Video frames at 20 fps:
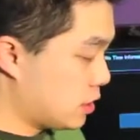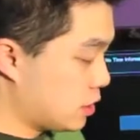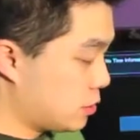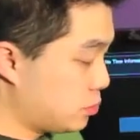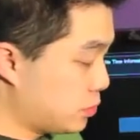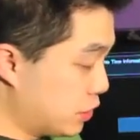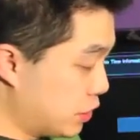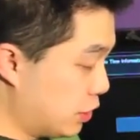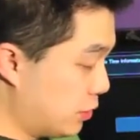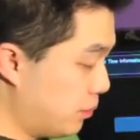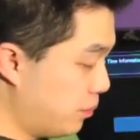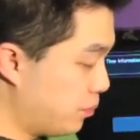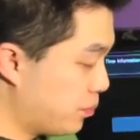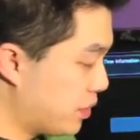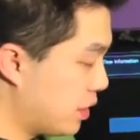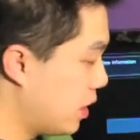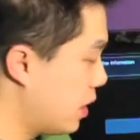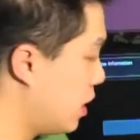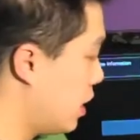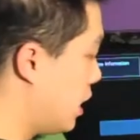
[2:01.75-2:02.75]
a splitter,
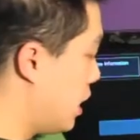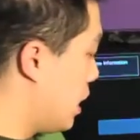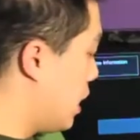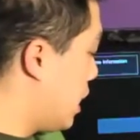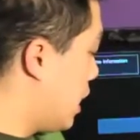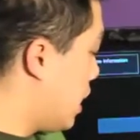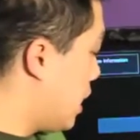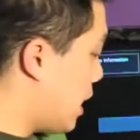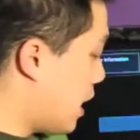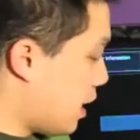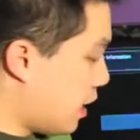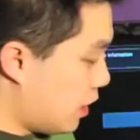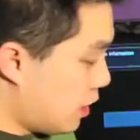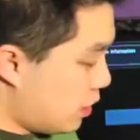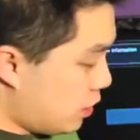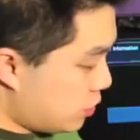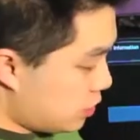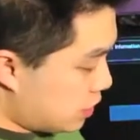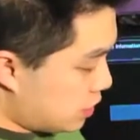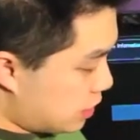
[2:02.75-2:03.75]
and it
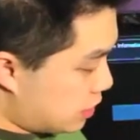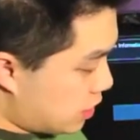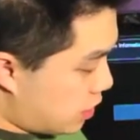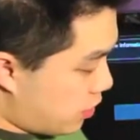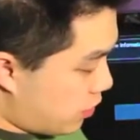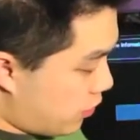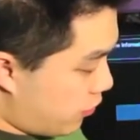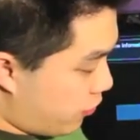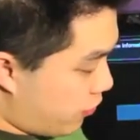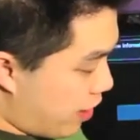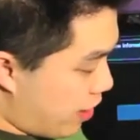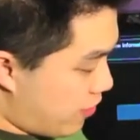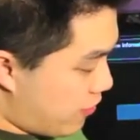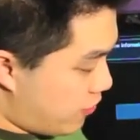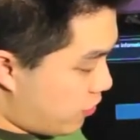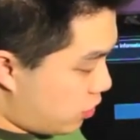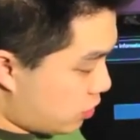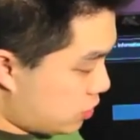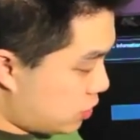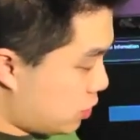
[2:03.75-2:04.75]
uses the
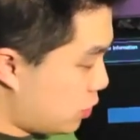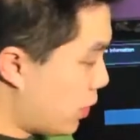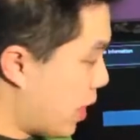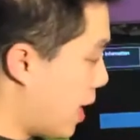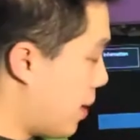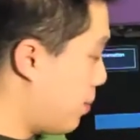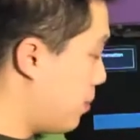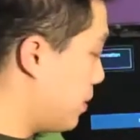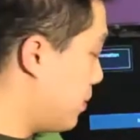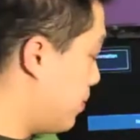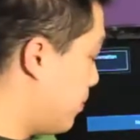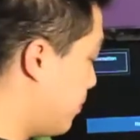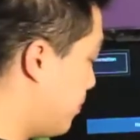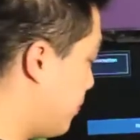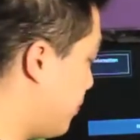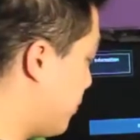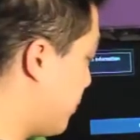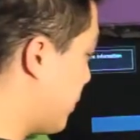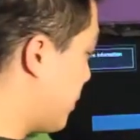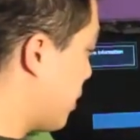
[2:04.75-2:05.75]
5-volt 2-amp.
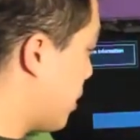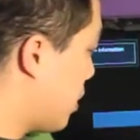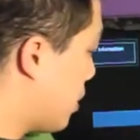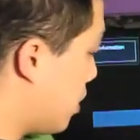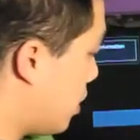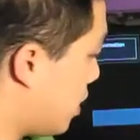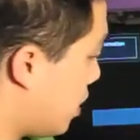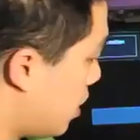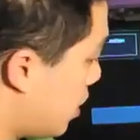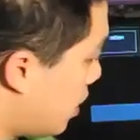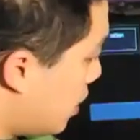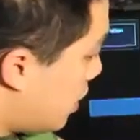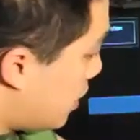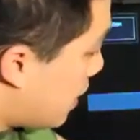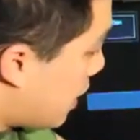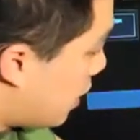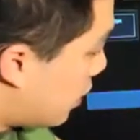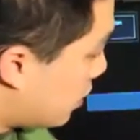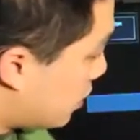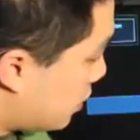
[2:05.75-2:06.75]

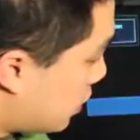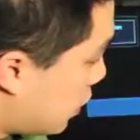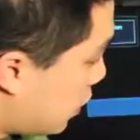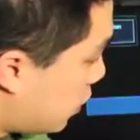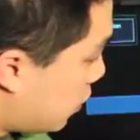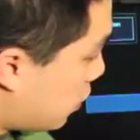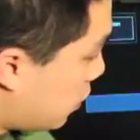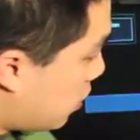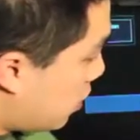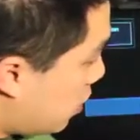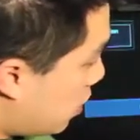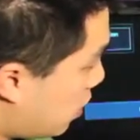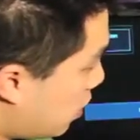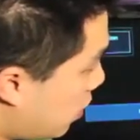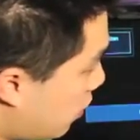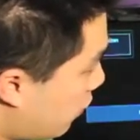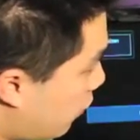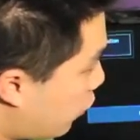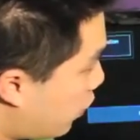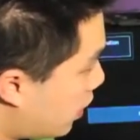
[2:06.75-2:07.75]
Now, so
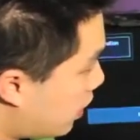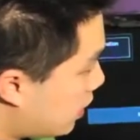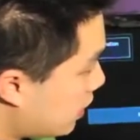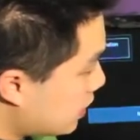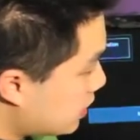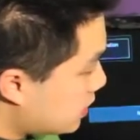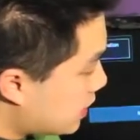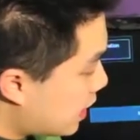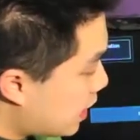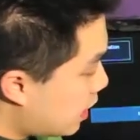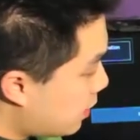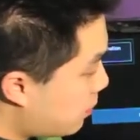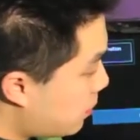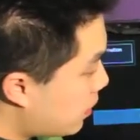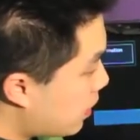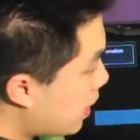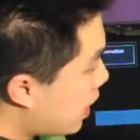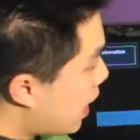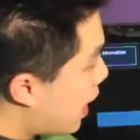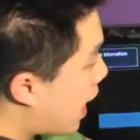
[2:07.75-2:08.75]
for this setup,
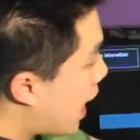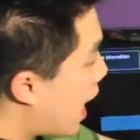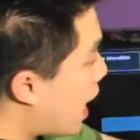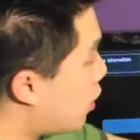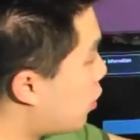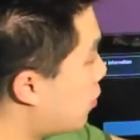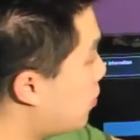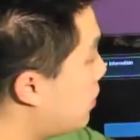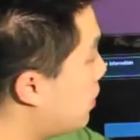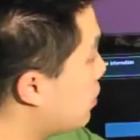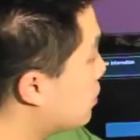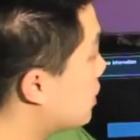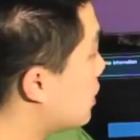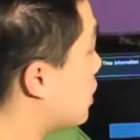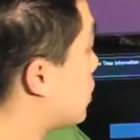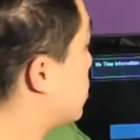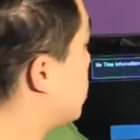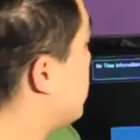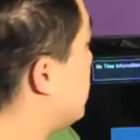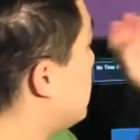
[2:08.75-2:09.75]
I will be using
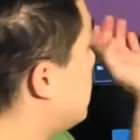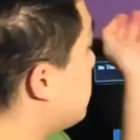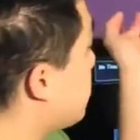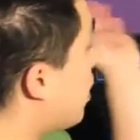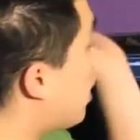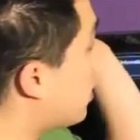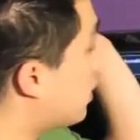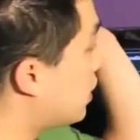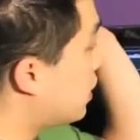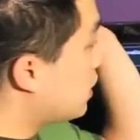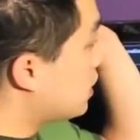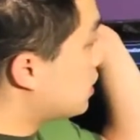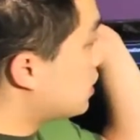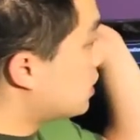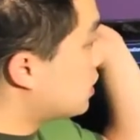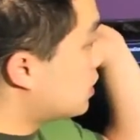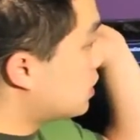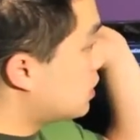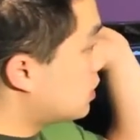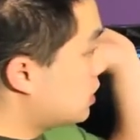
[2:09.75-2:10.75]
3 monitors
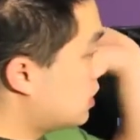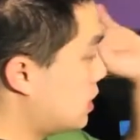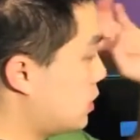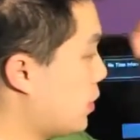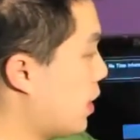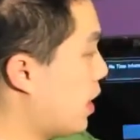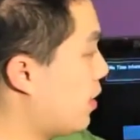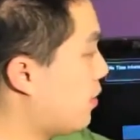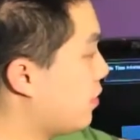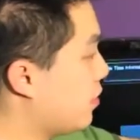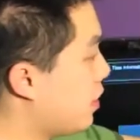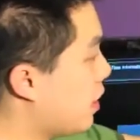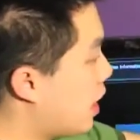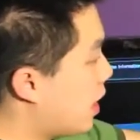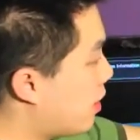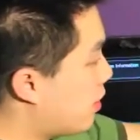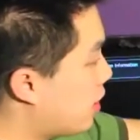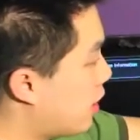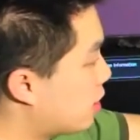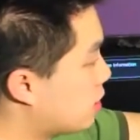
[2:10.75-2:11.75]
since I
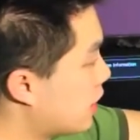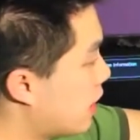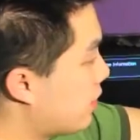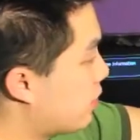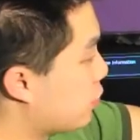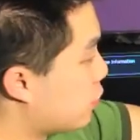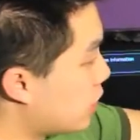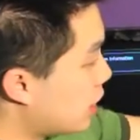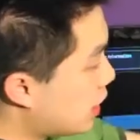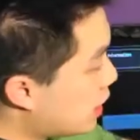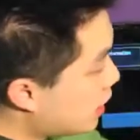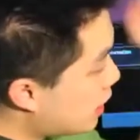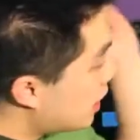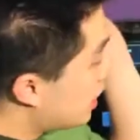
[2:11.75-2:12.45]
only have 3